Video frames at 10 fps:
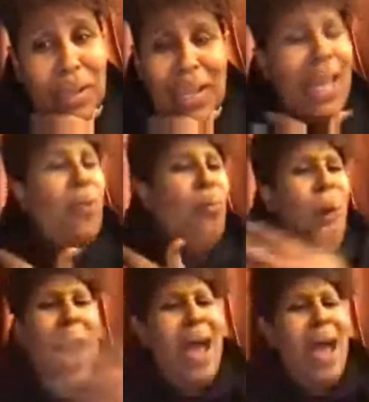Like,
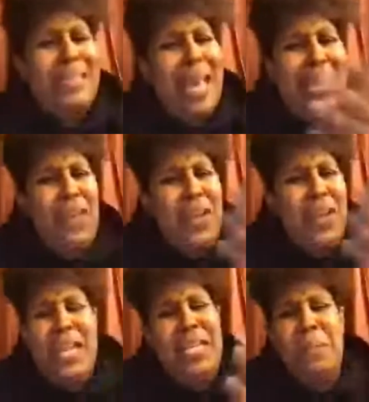why does that even
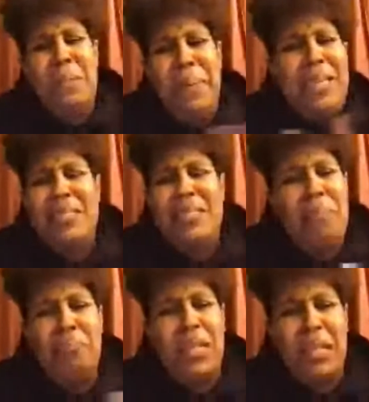need to be
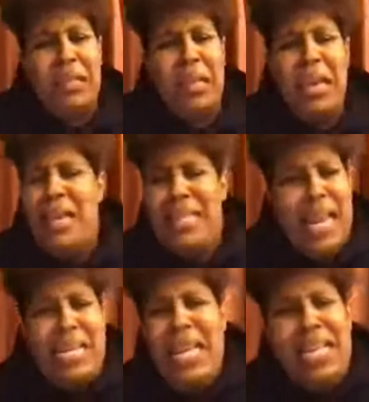something
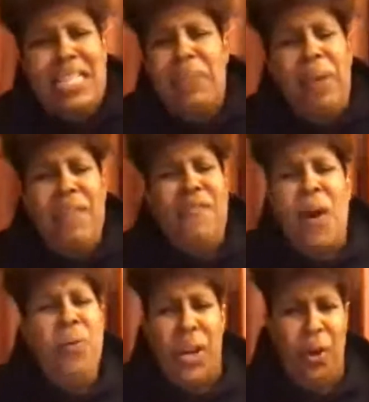that needs to be
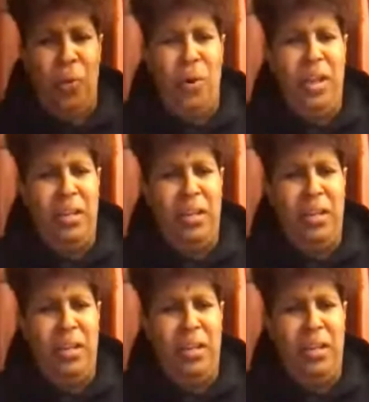voted on?